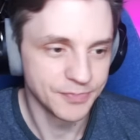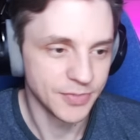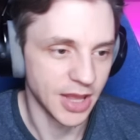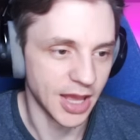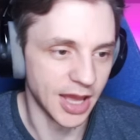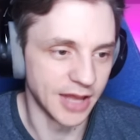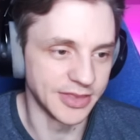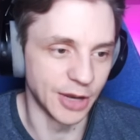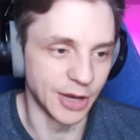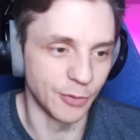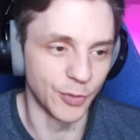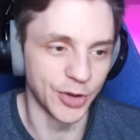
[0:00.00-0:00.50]

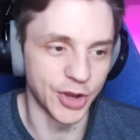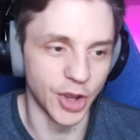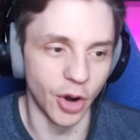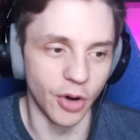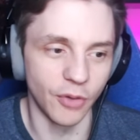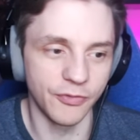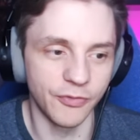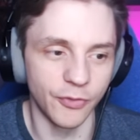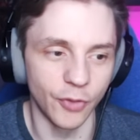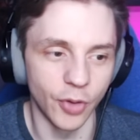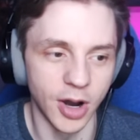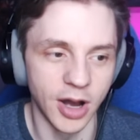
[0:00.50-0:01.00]
and then we go
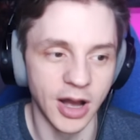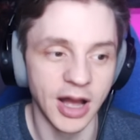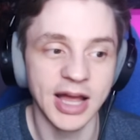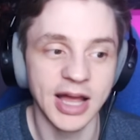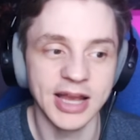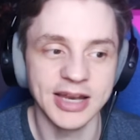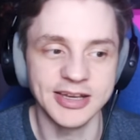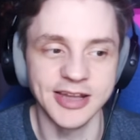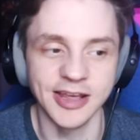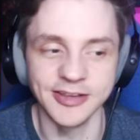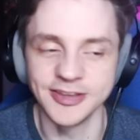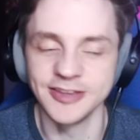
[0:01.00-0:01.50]
for,
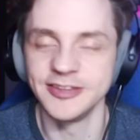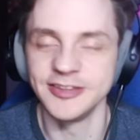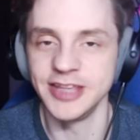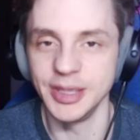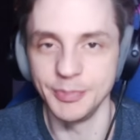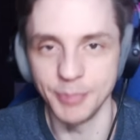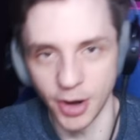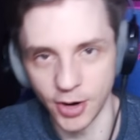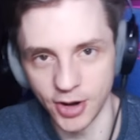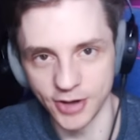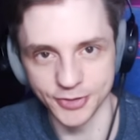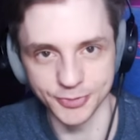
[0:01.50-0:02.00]
this is the
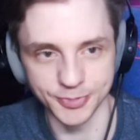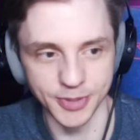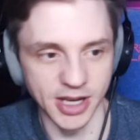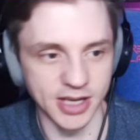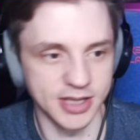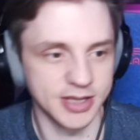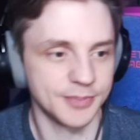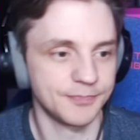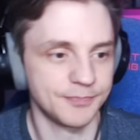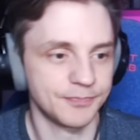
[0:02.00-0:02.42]
power spike.